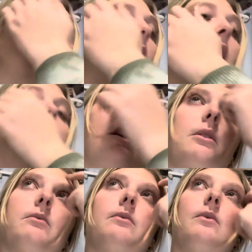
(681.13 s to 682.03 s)

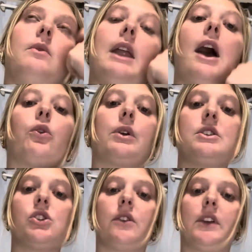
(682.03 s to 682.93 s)
Now,
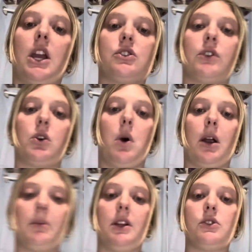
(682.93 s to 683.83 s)
recertification
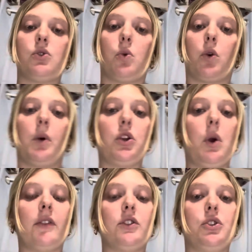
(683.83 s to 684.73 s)
requirements, or what you
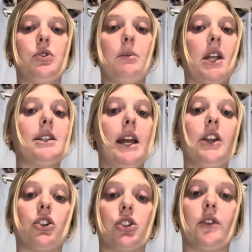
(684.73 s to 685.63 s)
have to do to maintain
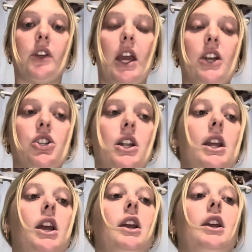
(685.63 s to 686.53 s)
your certification.
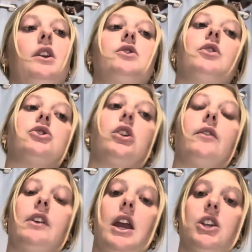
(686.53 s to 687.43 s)
So the
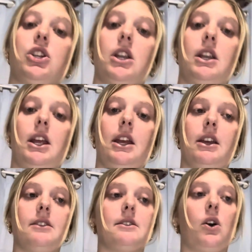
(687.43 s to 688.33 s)
certification
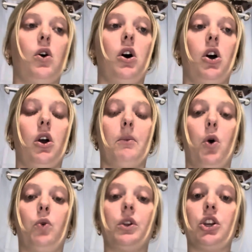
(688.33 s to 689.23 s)
is
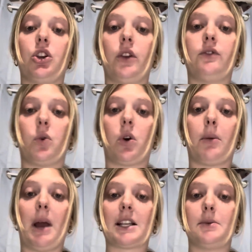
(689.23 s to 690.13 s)
only good for a
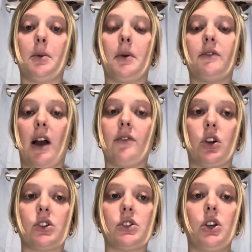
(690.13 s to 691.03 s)
maximum of 5
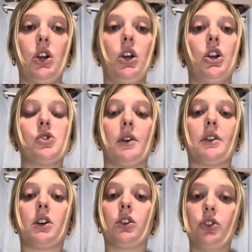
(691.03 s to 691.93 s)
years. So at the
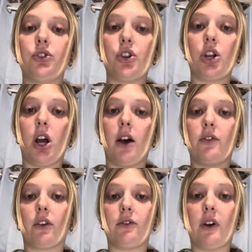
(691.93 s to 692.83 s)
conclusion of
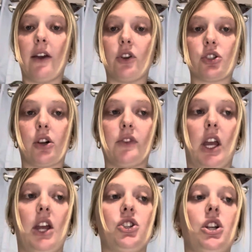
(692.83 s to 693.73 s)
your 5-year
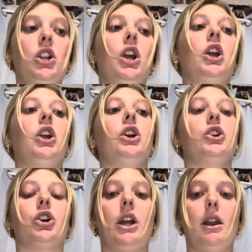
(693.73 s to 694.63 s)
certification,
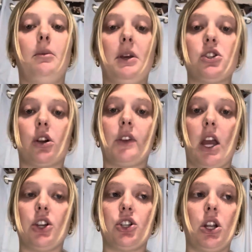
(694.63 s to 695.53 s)
your NP
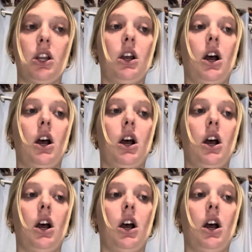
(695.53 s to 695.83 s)
certification